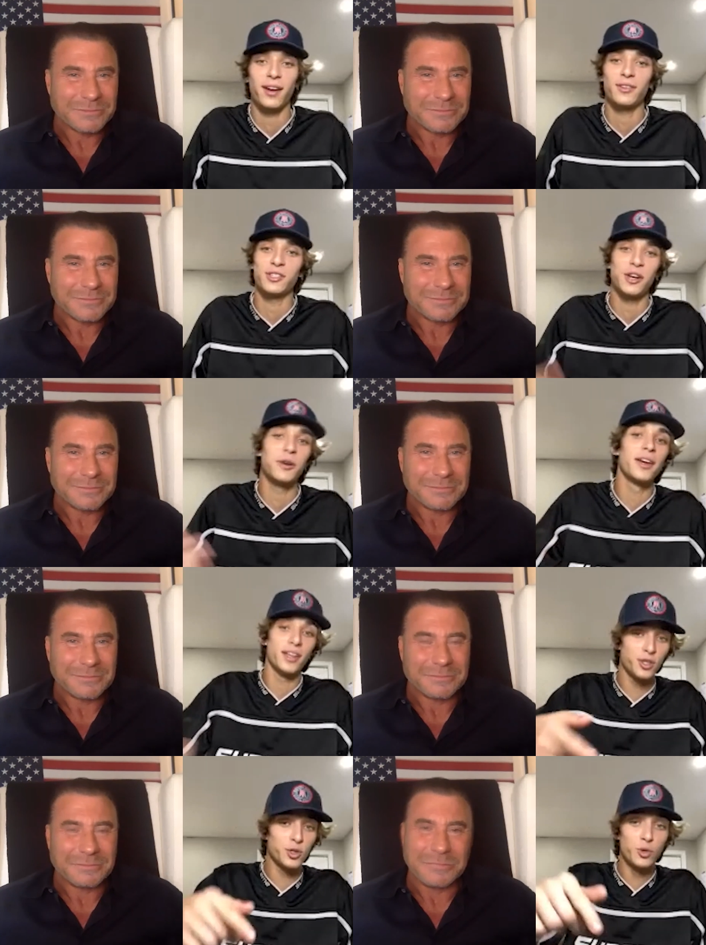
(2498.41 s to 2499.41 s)
Speaker 1: care. So
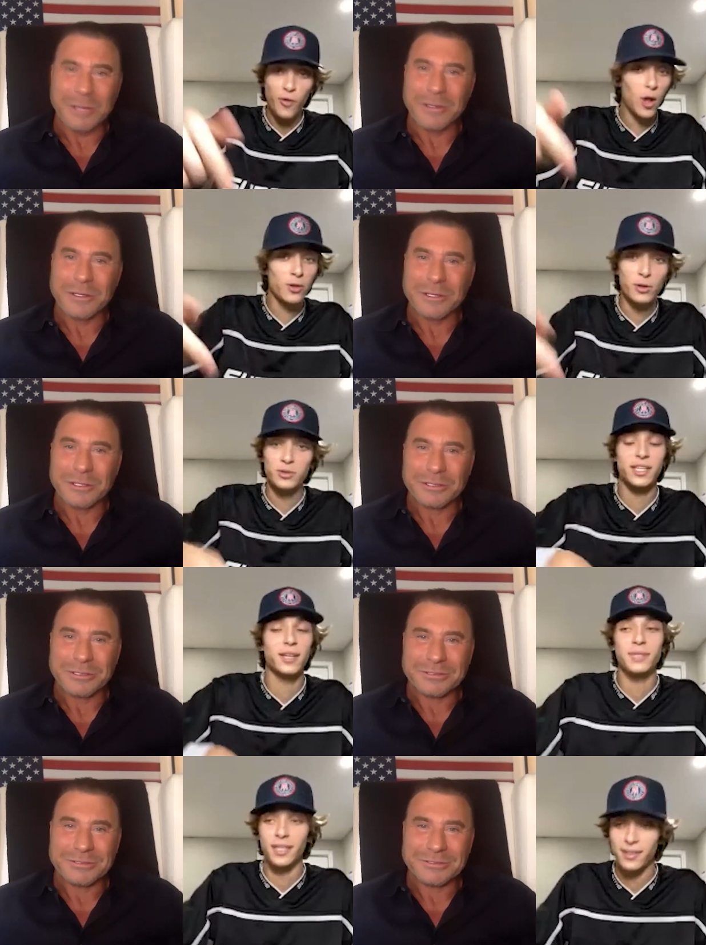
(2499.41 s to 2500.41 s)
do follow those
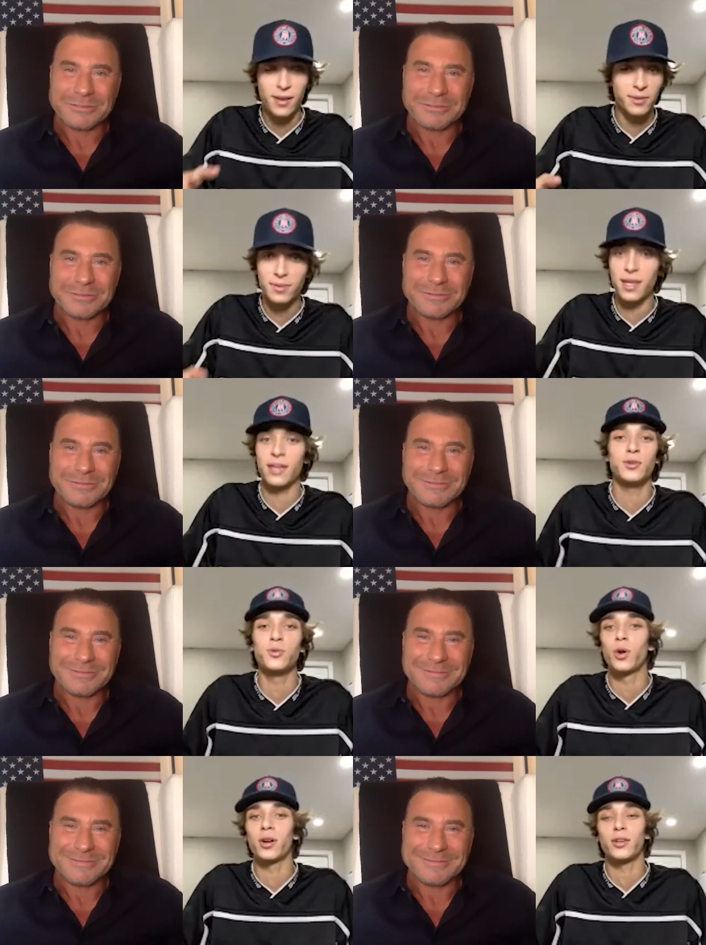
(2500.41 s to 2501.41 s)
tips. Like they they
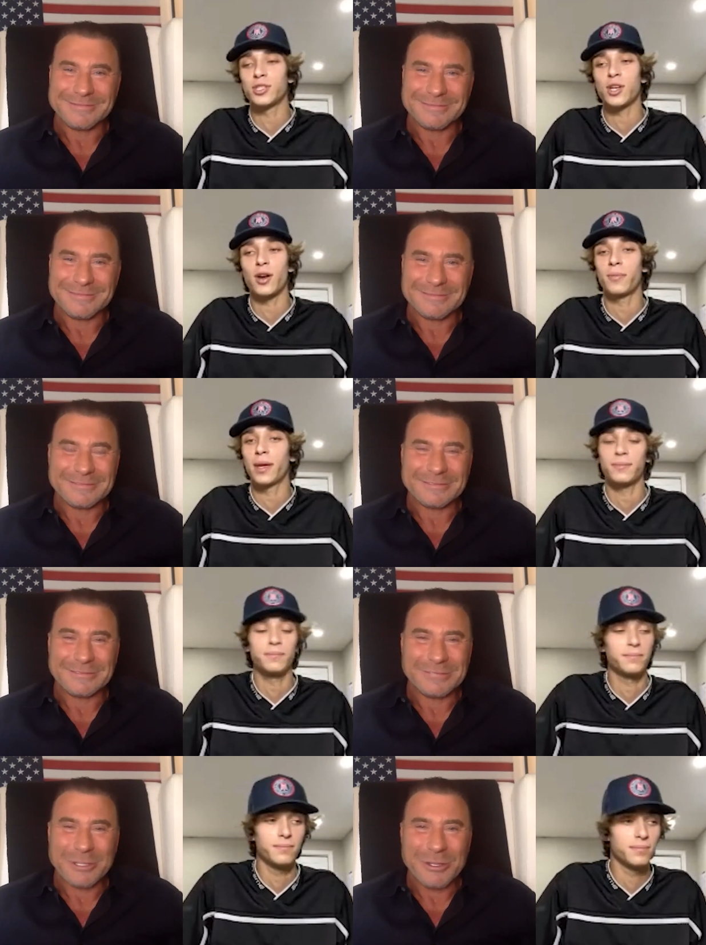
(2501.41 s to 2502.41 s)
do work. You just gotta like
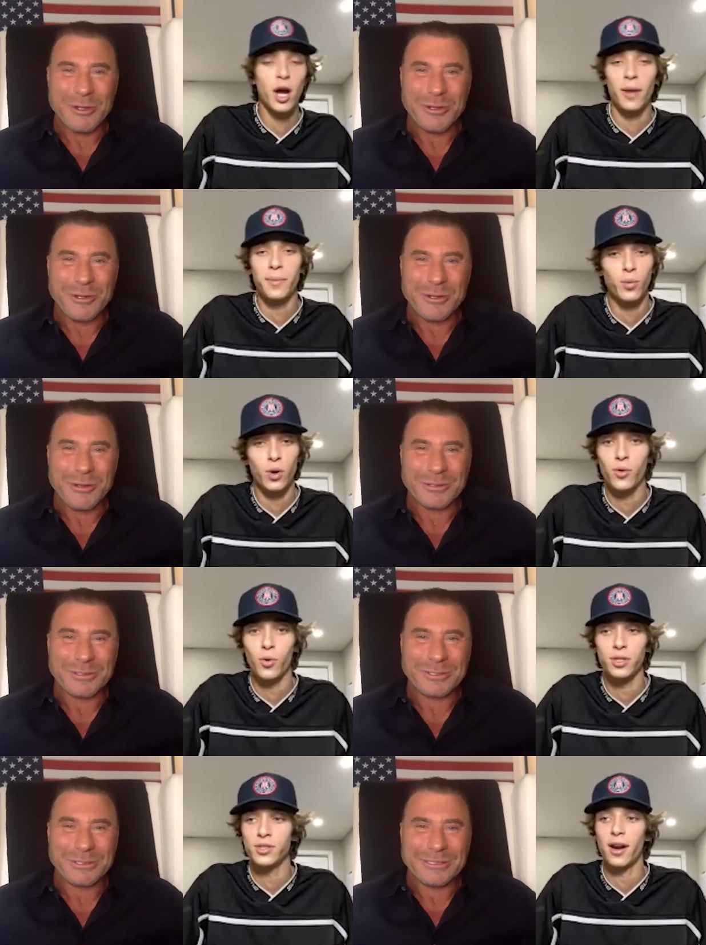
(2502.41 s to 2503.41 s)
you gotta be a
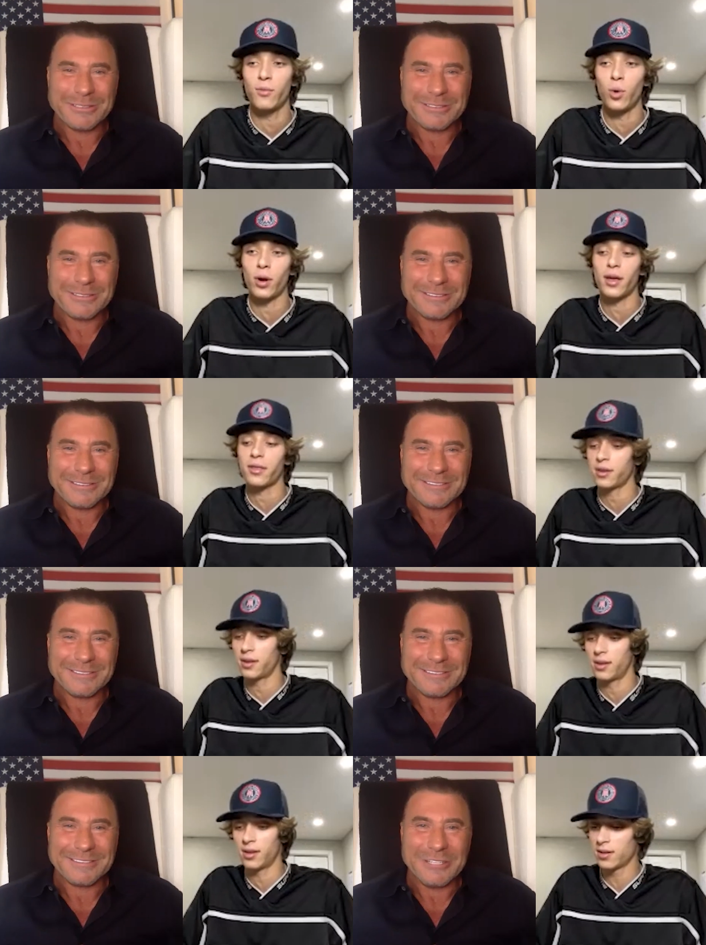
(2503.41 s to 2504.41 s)
workhorse. You gotta have work
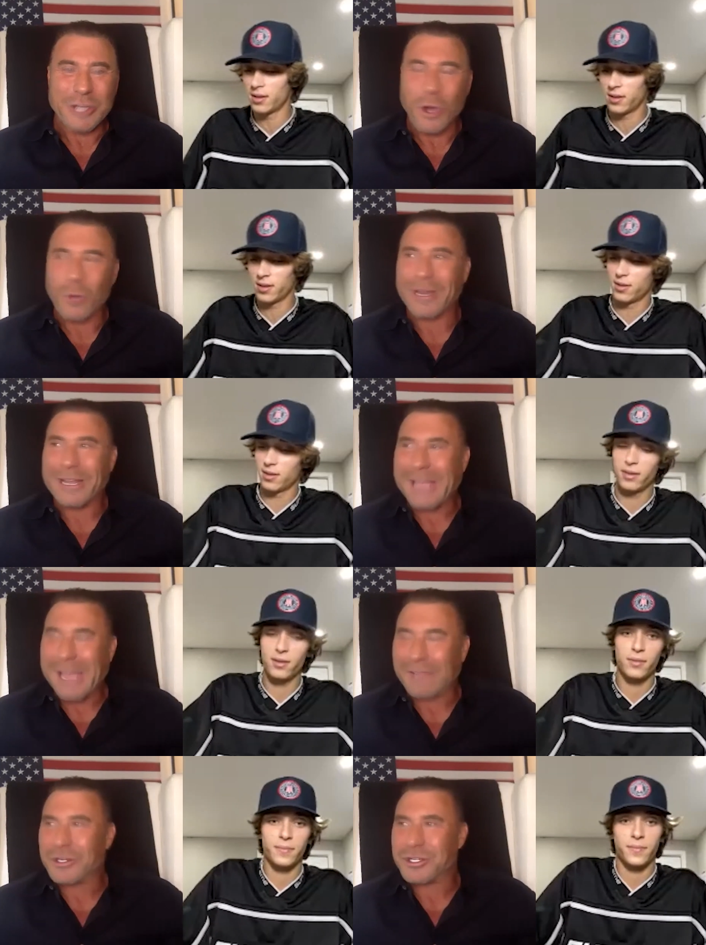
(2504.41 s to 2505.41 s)
ethic.
Speaker 2: Nobody
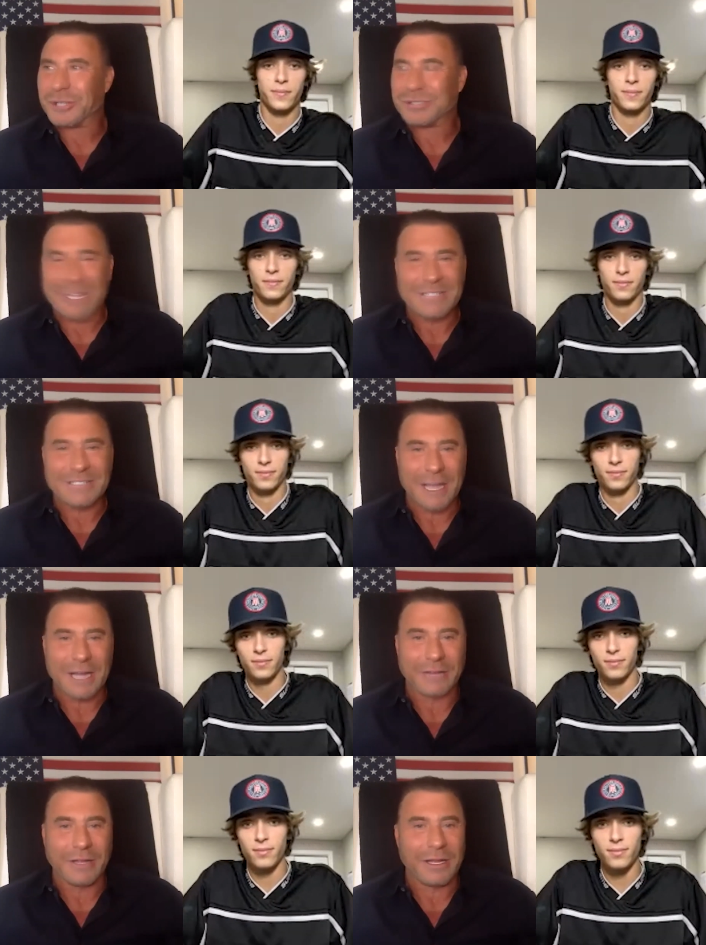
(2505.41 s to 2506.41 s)
ever shows that
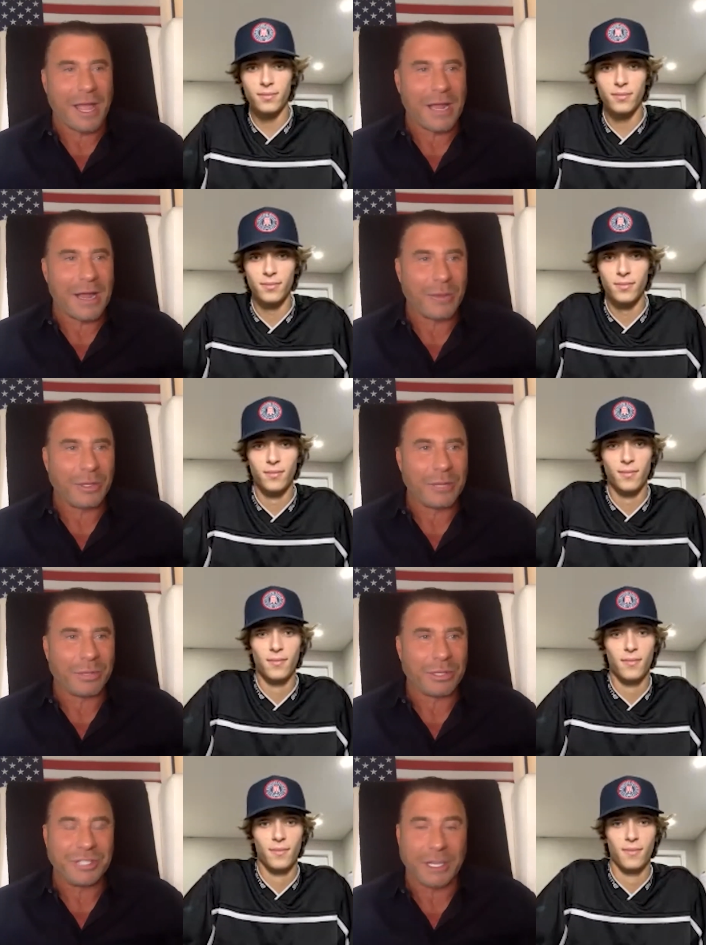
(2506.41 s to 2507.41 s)
side of it. And I really
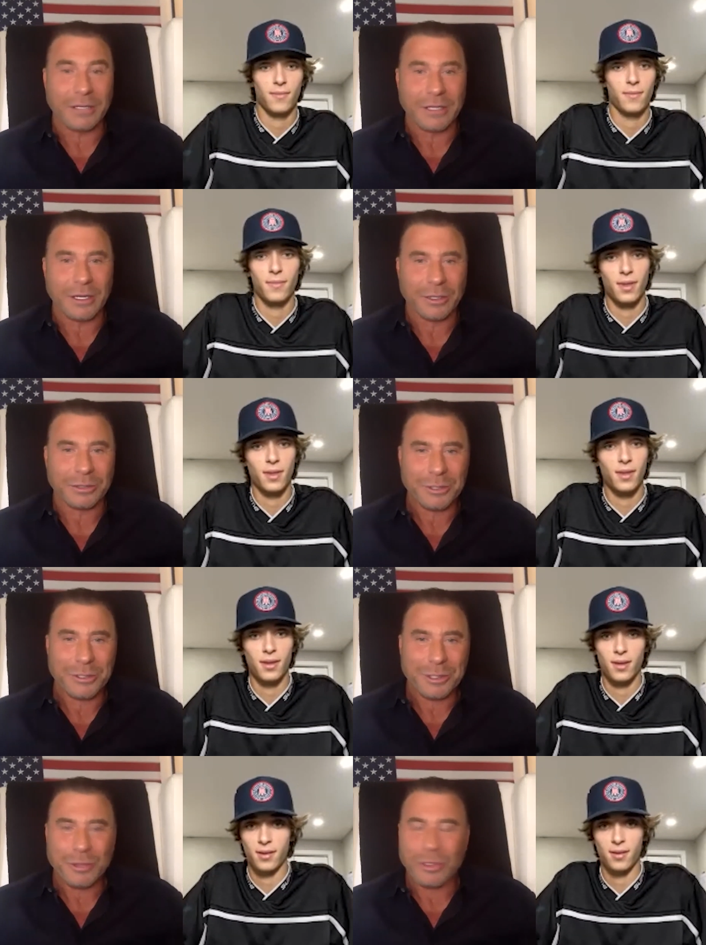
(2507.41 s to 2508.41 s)
appreciate, you know,
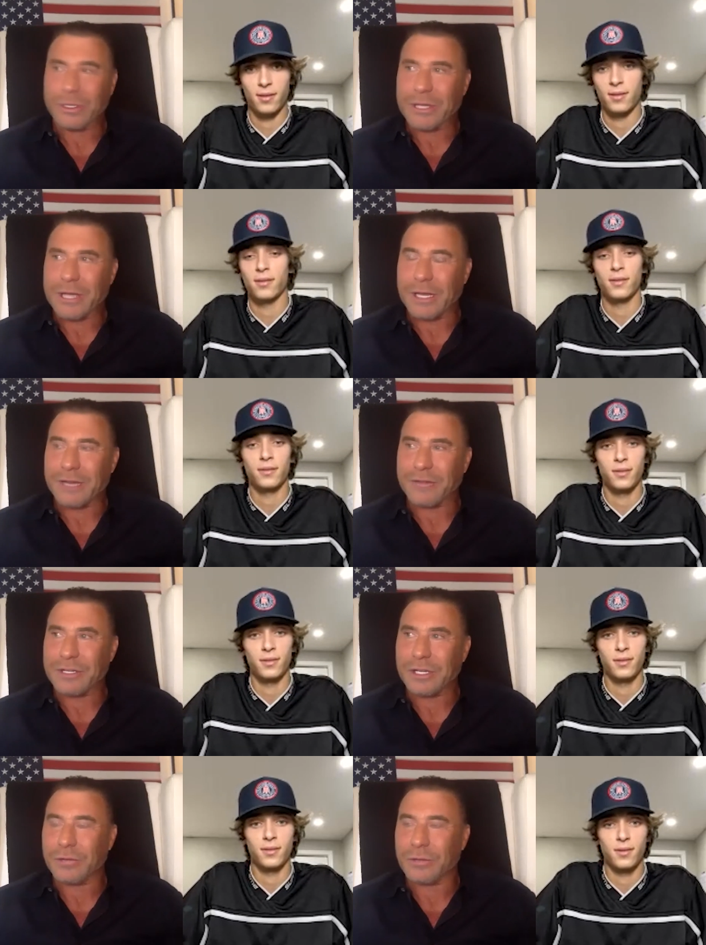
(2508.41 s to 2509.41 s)
you doing that. And if
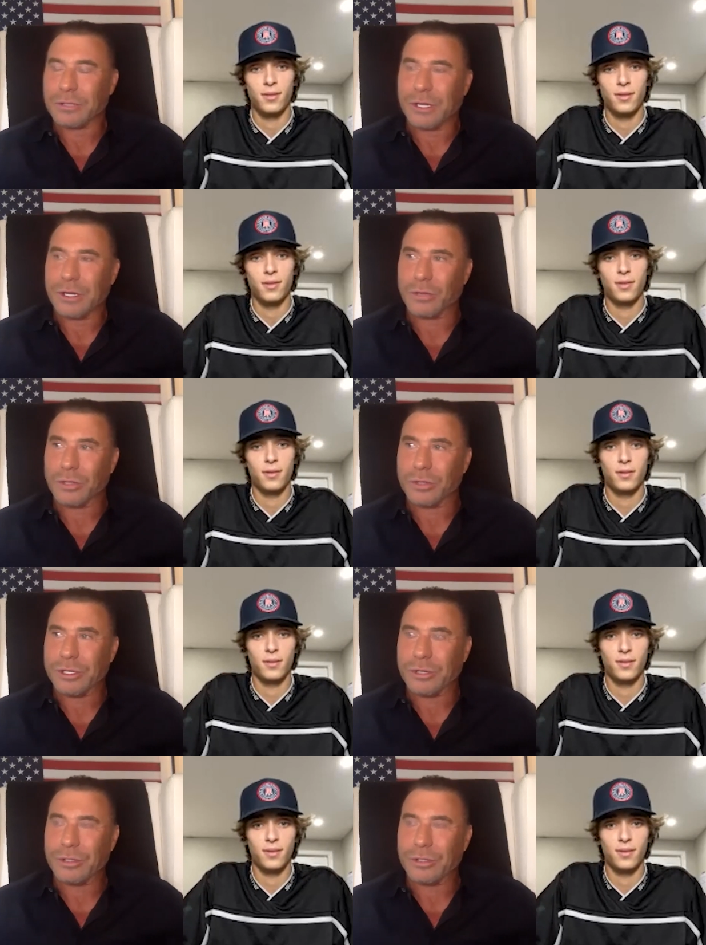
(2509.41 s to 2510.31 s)
it did, you know, ruin you,